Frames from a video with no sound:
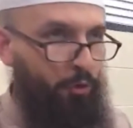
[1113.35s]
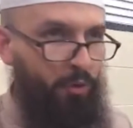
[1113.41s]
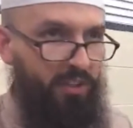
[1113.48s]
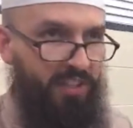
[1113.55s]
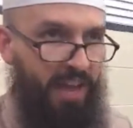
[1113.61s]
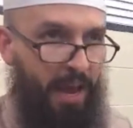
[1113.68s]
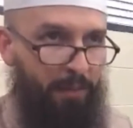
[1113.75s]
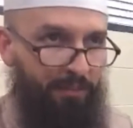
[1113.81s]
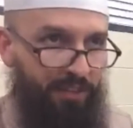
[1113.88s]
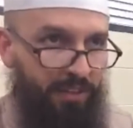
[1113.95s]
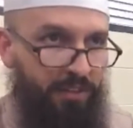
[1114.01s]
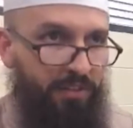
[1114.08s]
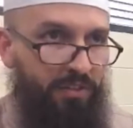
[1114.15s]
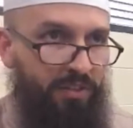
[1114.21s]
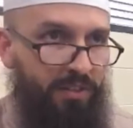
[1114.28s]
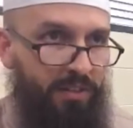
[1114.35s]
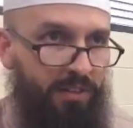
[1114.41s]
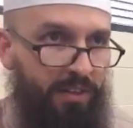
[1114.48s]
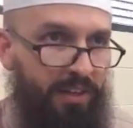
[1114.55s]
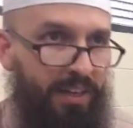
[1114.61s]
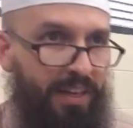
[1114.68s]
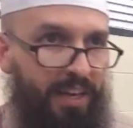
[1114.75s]
due to its absence,
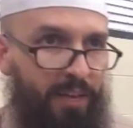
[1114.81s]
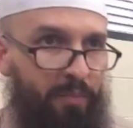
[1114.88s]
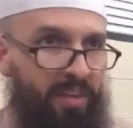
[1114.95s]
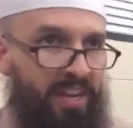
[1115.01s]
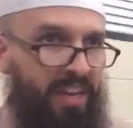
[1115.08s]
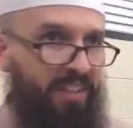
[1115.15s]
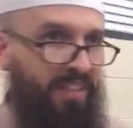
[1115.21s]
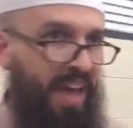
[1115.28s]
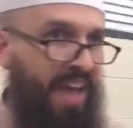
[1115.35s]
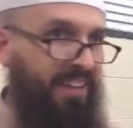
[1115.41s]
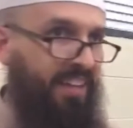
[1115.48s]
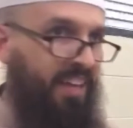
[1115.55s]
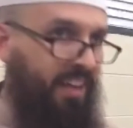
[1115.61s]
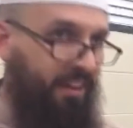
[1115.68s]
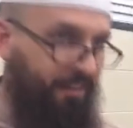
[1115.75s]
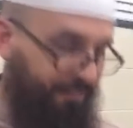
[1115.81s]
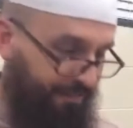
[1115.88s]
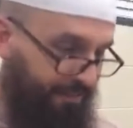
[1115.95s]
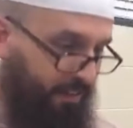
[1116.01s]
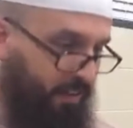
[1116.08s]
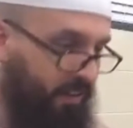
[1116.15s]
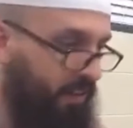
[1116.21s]
meaning that
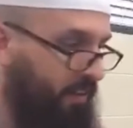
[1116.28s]
if